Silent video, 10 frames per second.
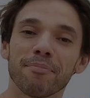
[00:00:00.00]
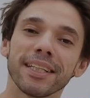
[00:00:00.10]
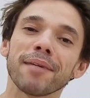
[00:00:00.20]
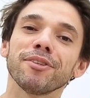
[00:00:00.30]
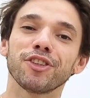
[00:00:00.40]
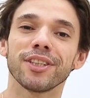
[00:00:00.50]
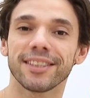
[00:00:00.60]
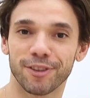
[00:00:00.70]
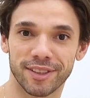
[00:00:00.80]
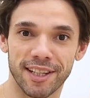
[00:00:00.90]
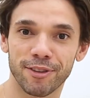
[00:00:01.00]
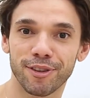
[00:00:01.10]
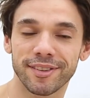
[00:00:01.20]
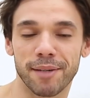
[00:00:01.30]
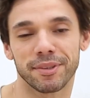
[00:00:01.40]
my name is Jonathan dos
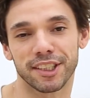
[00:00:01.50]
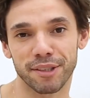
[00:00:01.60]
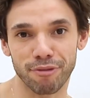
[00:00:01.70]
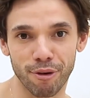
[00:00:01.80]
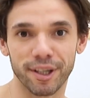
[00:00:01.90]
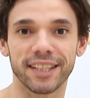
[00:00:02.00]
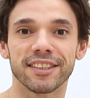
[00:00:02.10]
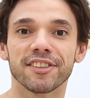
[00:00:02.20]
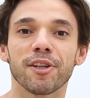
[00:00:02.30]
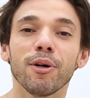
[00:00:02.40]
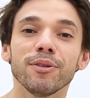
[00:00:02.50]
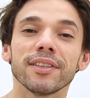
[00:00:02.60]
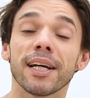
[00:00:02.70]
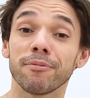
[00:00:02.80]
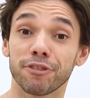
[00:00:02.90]
Santos. I'm 34 years
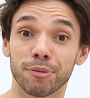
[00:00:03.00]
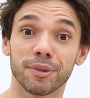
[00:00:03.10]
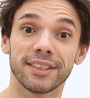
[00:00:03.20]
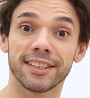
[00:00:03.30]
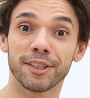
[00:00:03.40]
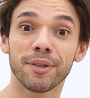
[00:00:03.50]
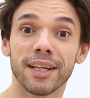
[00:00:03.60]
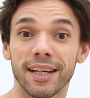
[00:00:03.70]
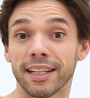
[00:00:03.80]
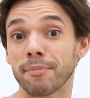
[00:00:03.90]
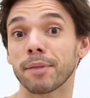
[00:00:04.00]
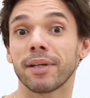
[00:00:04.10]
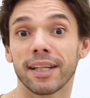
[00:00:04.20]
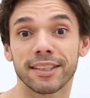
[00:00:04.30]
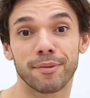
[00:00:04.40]
old. I'm from Brazil and I'm the
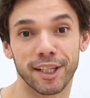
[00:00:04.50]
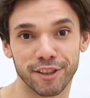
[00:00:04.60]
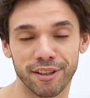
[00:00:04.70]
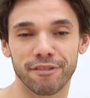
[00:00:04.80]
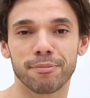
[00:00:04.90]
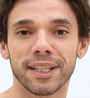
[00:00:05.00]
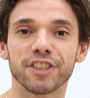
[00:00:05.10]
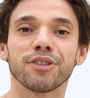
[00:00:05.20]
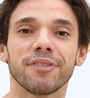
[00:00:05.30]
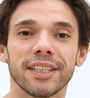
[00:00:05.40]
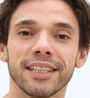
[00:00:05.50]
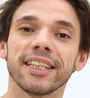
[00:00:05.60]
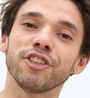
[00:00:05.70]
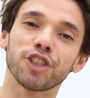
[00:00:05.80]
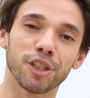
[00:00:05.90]
ballet director of Ballet
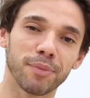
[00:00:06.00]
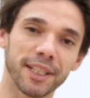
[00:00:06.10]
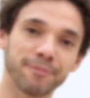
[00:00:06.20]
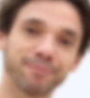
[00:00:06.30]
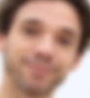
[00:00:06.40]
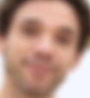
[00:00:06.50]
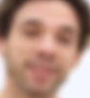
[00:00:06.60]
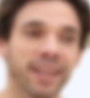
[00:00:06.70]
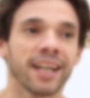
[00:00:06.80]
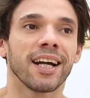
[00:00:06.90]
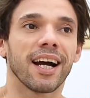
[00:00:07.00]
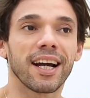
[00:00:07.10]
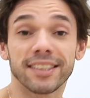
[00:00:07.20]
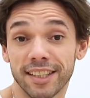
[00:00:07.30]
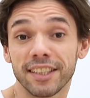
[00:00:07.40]
Schwerin in Germany.
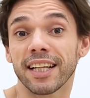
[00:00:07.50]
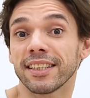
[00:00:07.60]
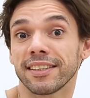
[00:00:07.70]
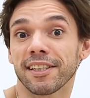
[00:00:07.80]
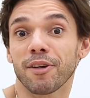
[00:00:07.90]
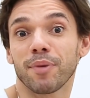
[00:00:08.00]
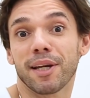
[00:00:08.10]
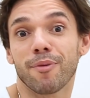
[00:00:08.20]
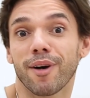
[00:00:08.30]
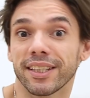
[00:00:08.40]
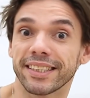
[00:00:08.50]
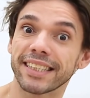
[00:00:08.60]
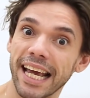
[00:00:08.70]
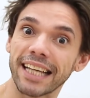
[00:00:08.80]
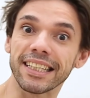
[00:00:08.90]
I started dancing when I was
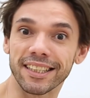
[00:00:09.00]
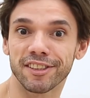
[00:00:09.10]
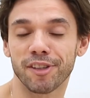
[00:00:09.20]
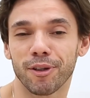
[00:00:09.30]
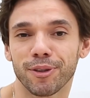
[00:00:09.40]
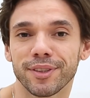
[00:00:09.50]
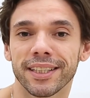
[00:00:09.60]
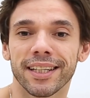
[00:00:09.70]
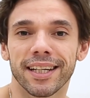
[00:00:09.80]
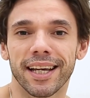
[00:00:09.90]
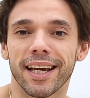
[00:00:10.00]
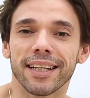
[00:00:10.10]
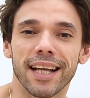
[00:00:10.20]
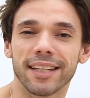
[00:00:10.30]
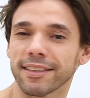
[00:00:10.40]
10 years old,
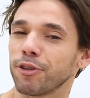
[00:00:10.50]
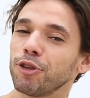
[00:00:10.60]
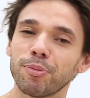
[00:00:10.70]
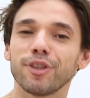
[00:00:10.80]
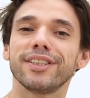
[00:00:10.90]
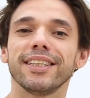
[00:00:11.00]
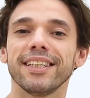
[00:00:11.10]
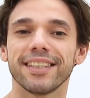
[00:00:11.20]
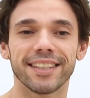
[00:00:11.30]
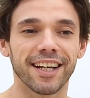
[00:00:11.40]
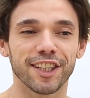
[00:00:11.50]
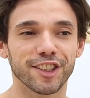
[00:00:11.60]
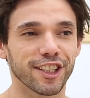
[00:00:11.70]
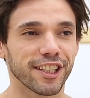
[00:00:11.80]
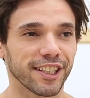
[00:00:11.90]
and as a good Brazilian, I
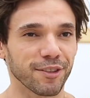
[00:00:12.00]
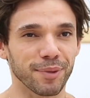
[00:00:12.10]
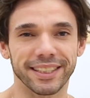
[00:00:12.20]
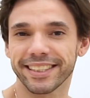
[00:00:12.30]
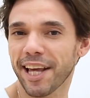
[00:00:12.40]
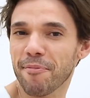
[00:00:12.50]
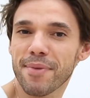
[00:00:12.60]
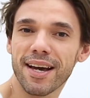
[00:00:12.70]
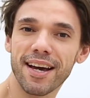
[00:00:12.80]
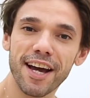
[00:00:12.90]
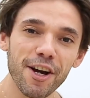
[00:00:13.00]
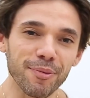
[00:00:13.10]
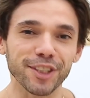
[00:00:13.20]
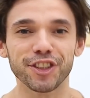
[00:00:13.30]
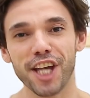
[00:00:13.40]
started with samba,
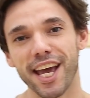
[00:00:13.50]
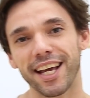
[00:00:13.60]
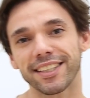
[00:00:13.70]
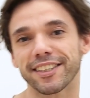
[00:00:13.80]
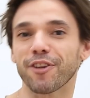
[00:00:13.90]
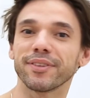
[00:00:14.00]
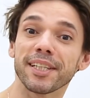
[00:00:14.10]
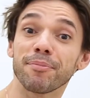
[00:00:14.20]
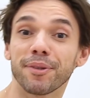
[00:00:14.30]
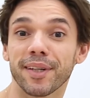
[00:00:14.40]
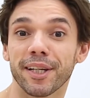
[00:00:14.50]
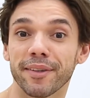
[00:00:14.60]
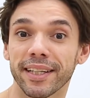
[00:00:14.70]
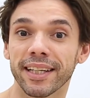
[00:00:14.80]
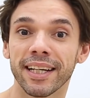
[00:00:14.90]
with jazz,
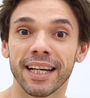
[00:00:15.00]
contemporary,